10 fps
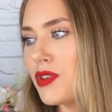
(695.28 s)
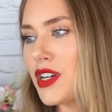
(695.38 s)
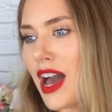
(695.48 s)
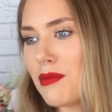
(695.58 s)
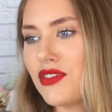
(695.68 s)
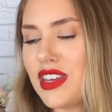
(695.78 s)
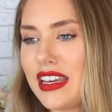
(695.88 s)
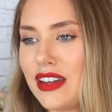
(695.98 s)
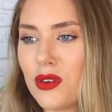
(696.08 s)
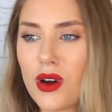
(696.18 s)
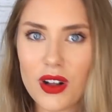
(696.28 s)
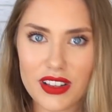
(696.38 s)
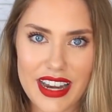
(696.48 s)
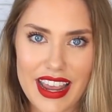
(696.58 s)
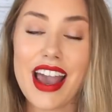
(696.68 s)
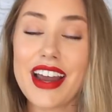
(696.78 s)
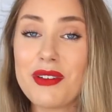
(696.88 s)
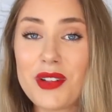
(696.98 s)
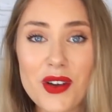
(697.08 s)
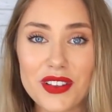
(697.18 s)
time of the year or holiday, and
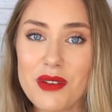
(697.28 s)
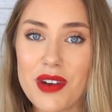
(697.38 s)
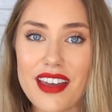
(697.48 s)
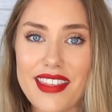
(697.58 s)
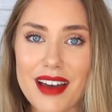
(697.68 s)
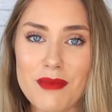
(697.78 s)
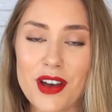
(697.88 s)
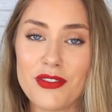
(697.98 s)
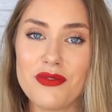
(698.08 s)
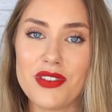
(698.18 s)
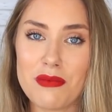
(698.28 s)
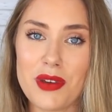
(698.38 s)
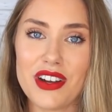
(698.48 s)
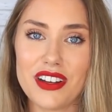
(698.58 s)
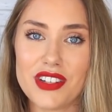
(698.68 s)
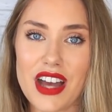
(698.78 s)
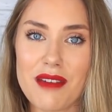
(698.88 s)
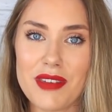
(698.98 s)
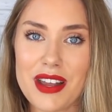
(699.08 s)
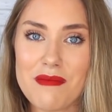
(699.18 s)
I will only wear that perfume for the period of
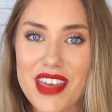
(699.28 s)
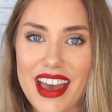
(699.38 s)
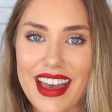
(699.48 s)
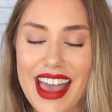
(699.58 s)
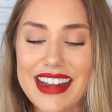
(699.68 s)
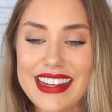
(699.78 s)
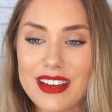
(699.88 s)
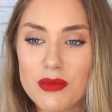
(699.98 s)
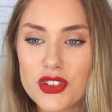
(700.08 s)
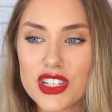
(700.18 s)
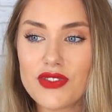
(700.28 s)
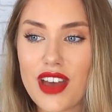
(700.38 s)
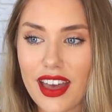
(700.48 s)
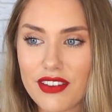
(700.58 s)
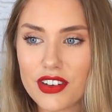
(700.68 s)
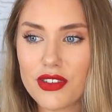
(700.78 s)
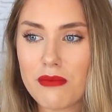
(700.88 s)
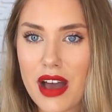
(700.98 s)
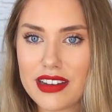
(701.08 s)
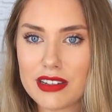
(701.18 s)
time that I'm there, and it will just forever
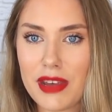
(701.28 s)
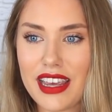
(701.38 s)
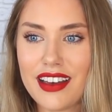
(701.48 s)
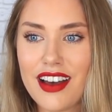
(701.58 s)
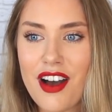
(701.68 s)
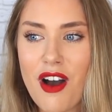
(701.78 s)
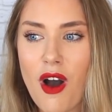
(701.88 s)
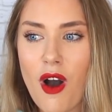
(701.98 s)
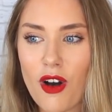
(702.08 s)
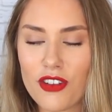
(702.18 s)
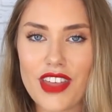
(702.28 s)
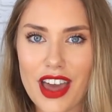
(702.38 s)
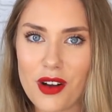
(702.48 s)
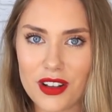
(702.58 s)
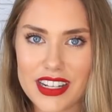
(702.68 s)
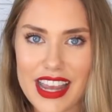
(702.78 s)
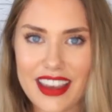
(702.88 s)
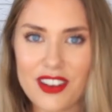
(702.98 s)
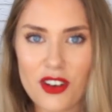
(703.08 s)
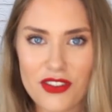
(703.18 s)
remind me of that
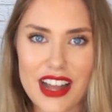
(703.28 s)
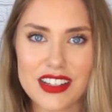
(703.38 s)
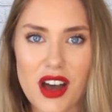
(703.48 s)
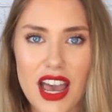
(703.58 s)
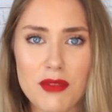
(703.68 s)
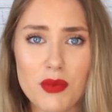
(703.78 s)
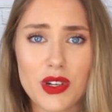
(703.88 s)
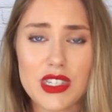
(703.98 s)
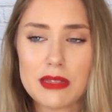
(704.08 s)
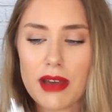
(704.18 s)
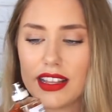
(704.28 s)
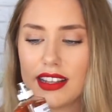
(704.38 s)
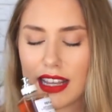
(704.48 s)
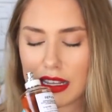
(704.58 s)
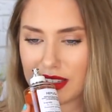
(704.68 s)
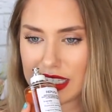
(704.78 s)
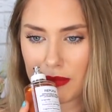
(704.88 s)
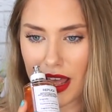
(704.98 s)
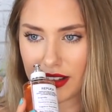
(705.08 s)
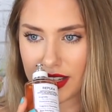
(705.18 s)
holiday and of that time. And when you smell it, like,
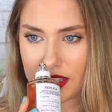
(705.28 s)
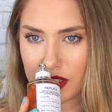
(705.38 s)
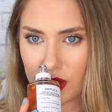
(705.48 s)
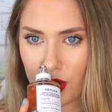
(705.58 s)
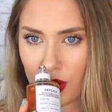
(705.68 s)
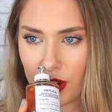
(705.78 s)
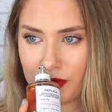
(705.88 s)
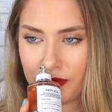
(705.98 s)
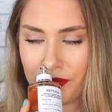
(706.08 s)
smell is so